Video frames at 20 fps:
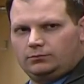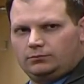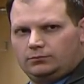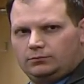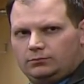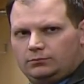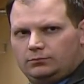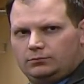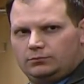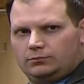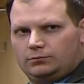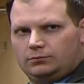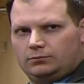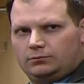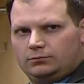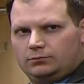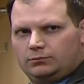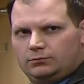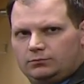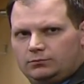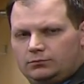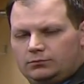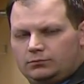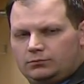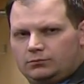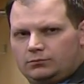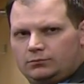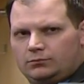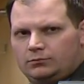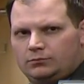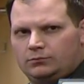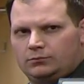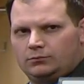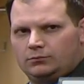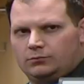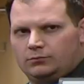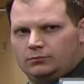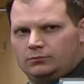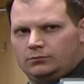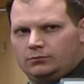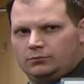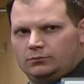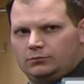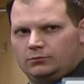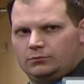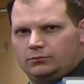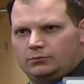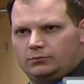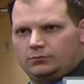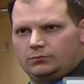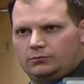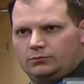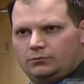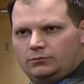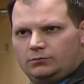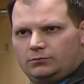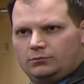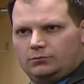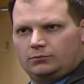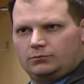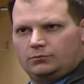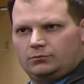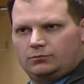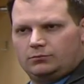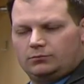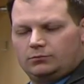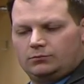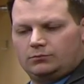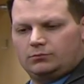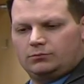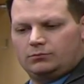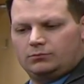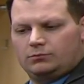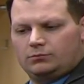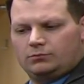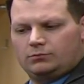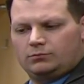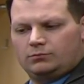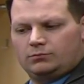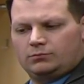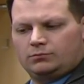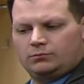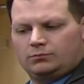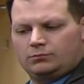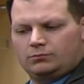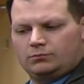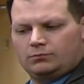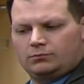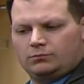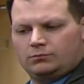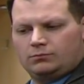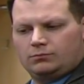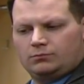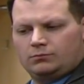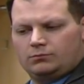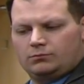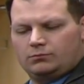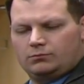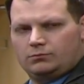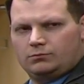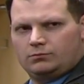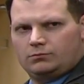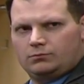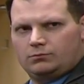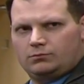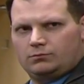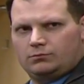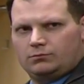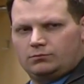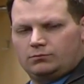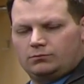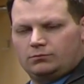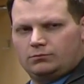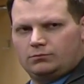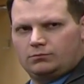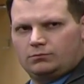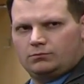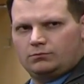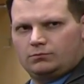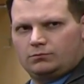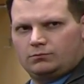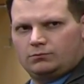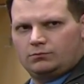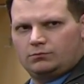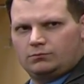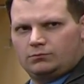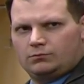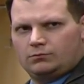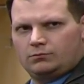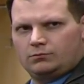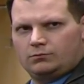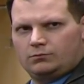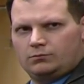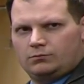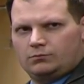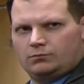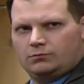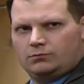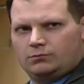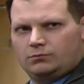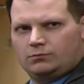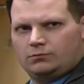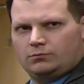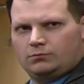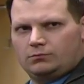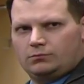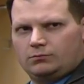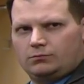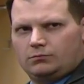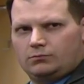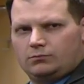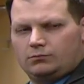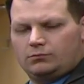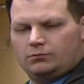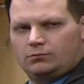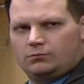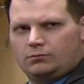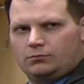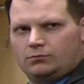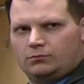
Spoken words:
No words are spoken by the person on screen.